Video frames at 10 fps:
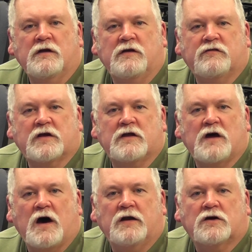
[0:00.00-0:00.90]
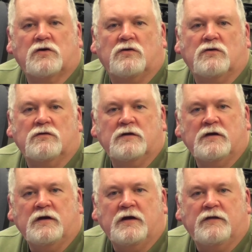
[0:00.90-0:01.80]
is canonical
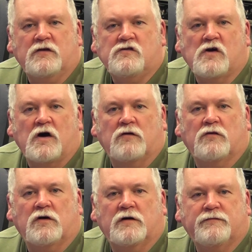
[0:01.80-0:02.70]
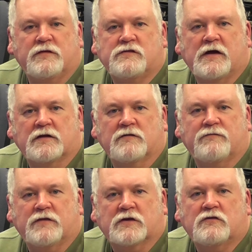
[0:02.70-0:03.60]
in the genre of detective
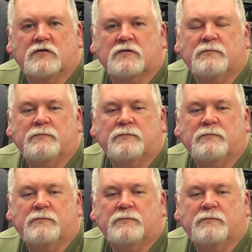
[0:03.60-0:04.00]
fiction.